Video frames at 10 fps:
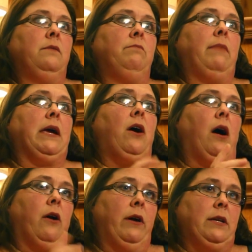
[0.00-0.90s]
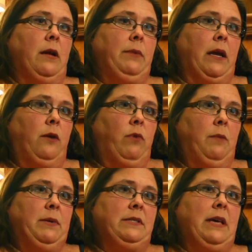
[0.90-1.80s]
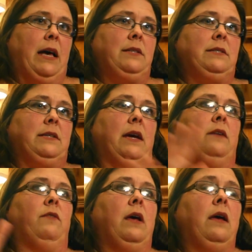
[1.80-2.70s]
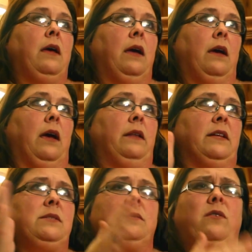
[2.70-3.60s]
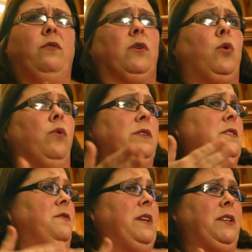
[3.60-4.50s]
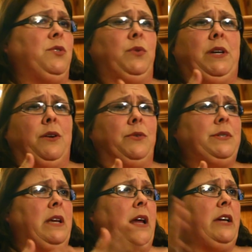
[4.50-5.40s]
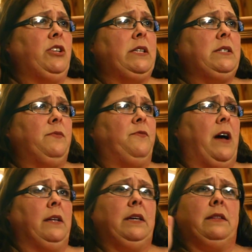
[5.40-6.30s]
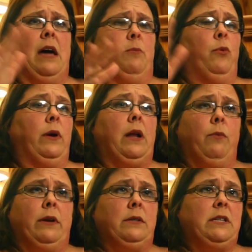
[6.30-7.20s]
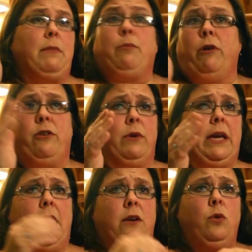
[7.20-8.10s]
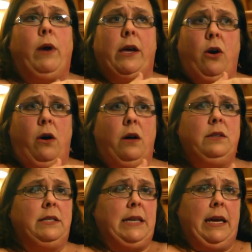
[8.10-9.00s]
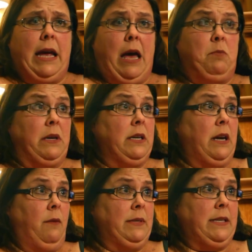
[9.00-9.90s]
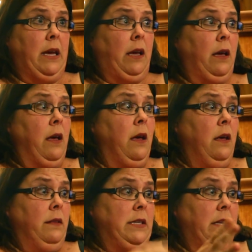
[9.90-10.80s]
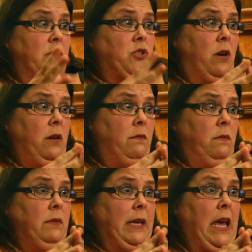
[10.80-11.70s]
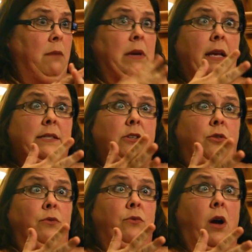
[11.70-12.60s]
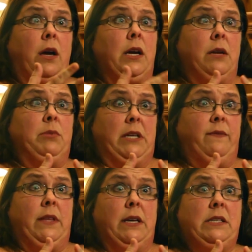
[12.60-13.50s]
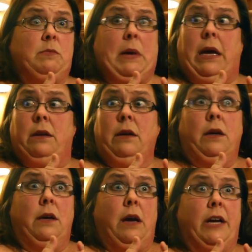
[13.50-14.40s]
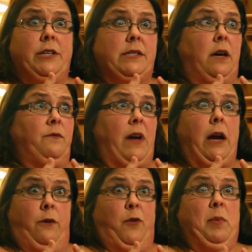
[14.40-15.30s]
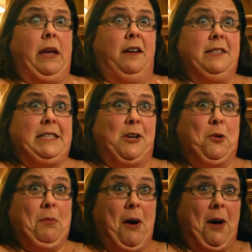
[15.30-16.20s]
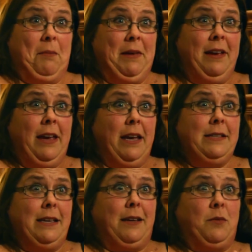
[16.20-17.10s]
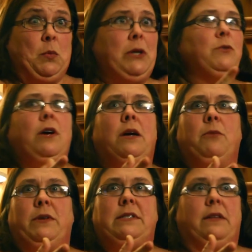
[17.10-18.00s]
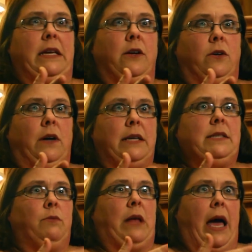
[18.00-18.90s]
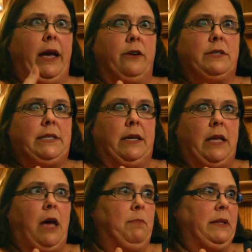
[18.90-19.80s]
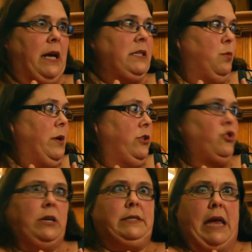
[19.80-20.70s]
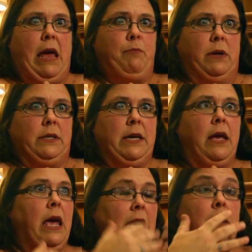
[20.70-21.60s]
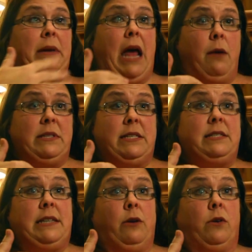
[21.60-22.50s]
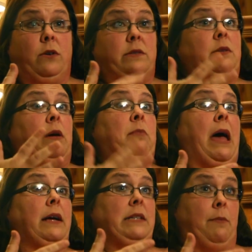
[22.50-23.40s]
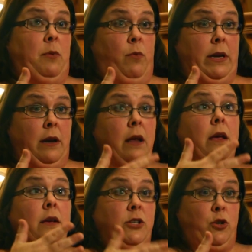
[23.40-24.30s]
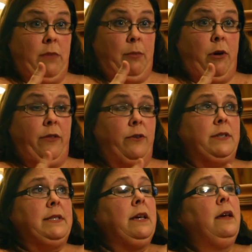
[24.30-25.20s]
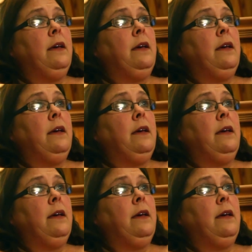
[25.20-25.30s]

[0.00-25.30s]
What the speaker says: My car ended up getting repossessed, and this was over a course of like 2 years. And I just finally at that point, I went to my brother again, who I called the day it happened. And I was like, the day that Shawn came, and I said, "You're not going to believe this, but I just got fired for being a single mom." He's like, "What are you talking about? It's illegal." I said, "Well, I understand that, but that's what just happened." And I mean, I was hysterical. So I packed up and went to my brother's.